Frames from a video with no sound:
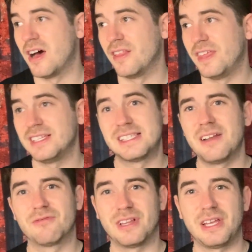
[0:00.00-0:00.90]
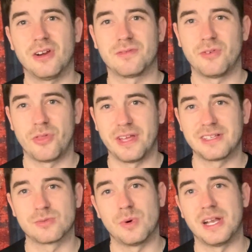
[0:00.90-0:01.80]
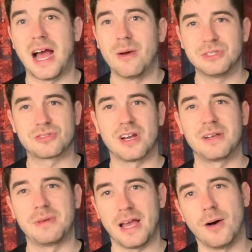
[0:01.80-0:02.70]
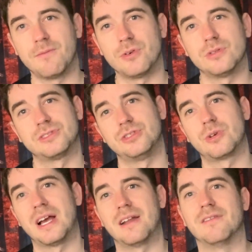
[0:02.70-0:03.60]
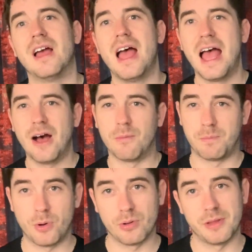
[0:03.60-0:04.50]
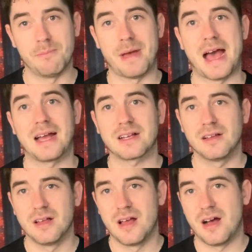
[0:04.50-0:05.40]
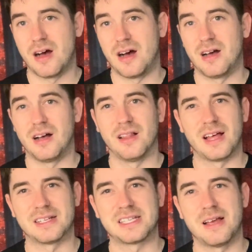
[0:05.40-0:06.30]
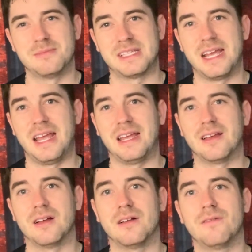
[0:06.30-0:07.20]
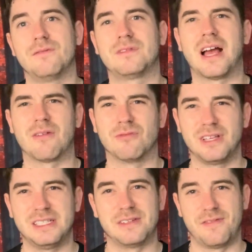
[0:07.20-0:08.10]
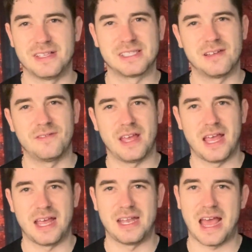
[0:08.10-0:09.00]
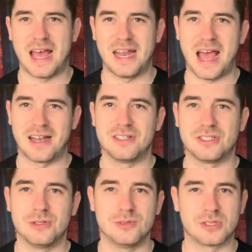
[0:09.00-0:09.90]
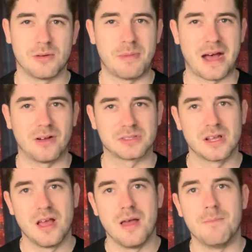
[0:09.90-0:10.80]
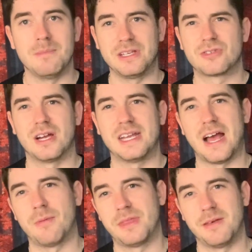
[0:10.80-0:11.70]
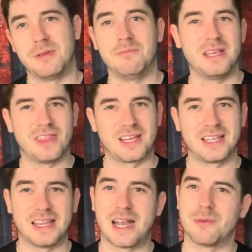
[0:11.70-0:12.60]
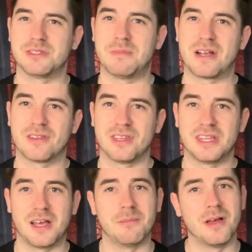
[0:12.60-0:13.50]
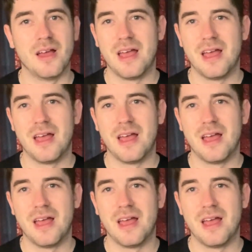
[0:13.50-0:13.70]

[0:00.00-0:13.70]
they said really hurtful things when I was trying to be helpful to kind of help pull them back. A lot of times they got really defensive and had attitudes about me trying to help them and me thinking that I was better than them.